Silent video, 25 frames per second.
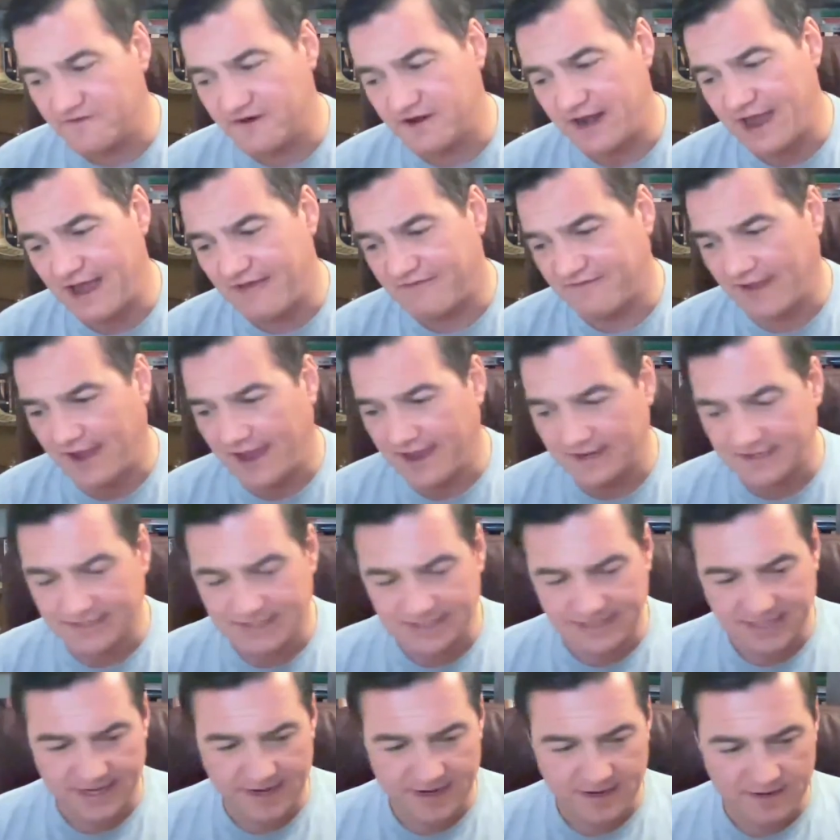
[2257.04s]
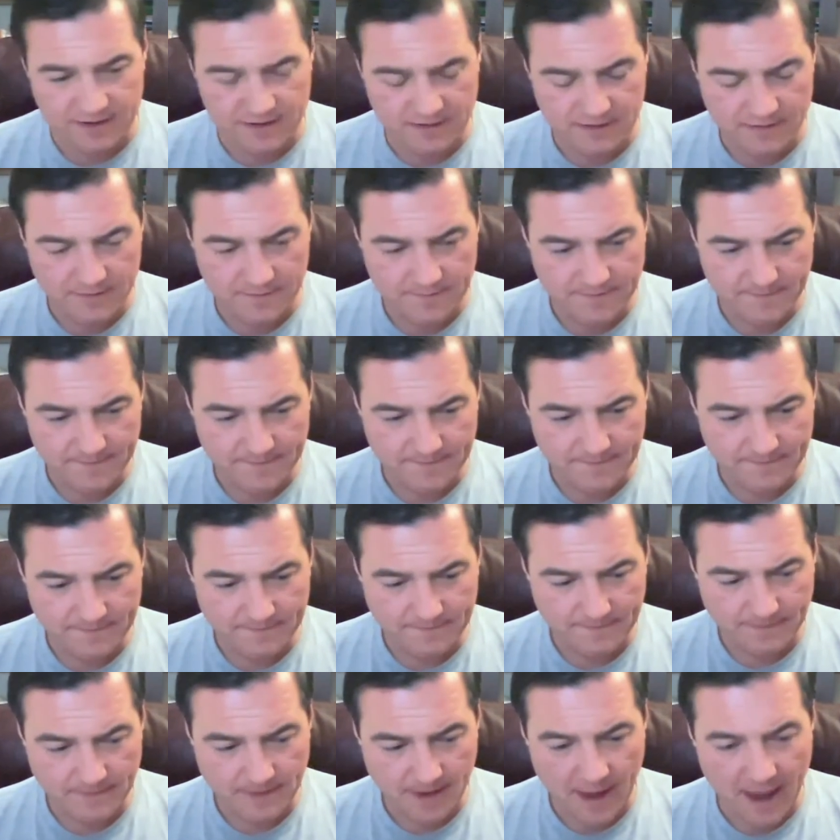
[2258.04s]
in Afghanistan,
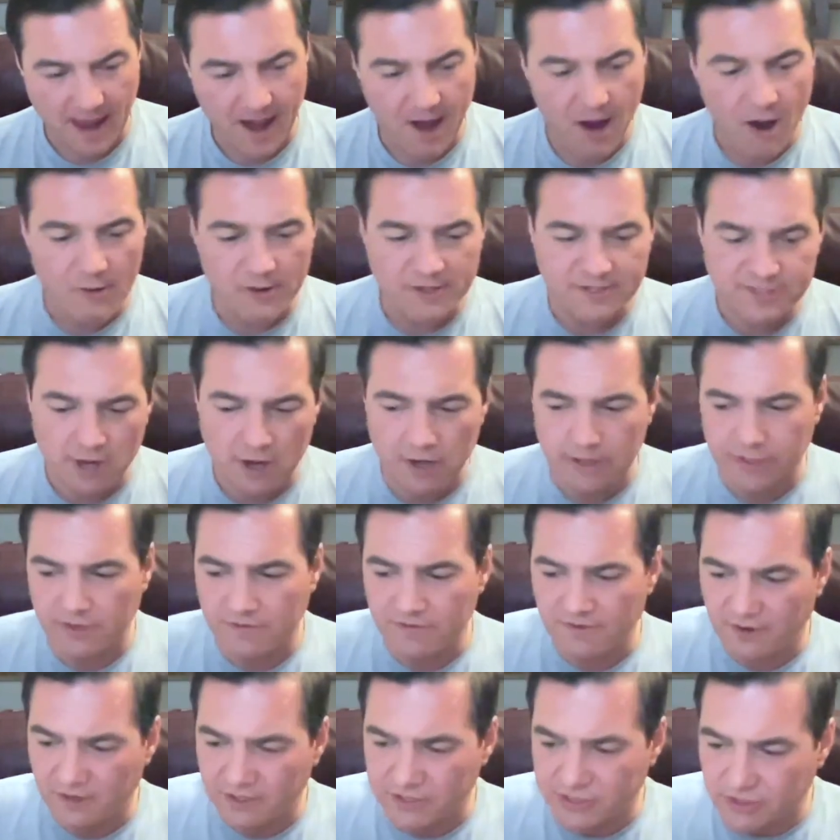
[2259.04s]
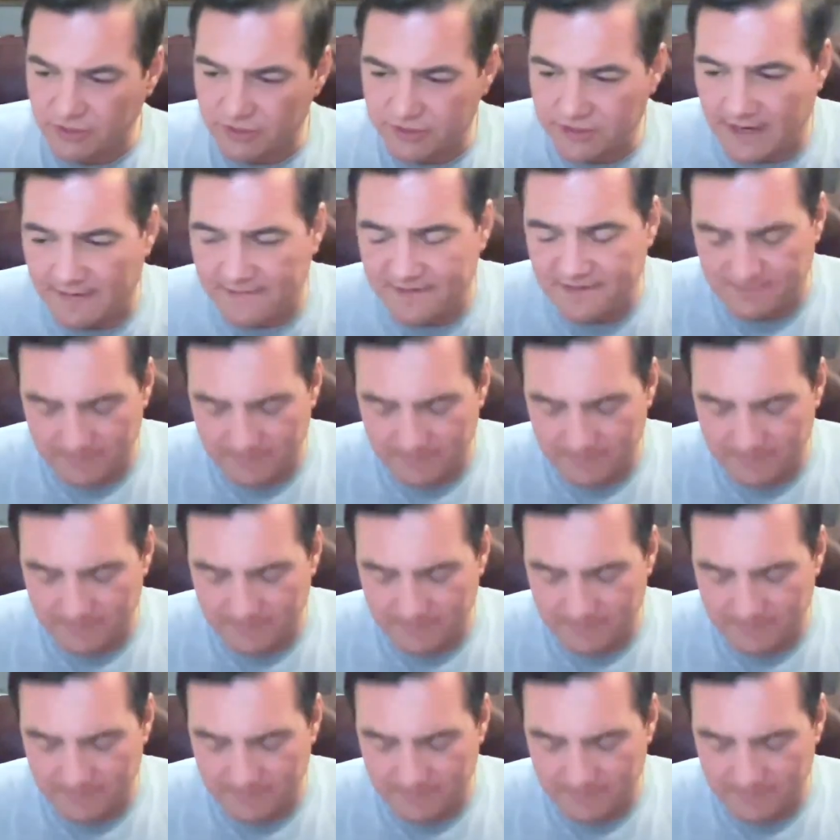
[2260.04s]
I always argue there are two types of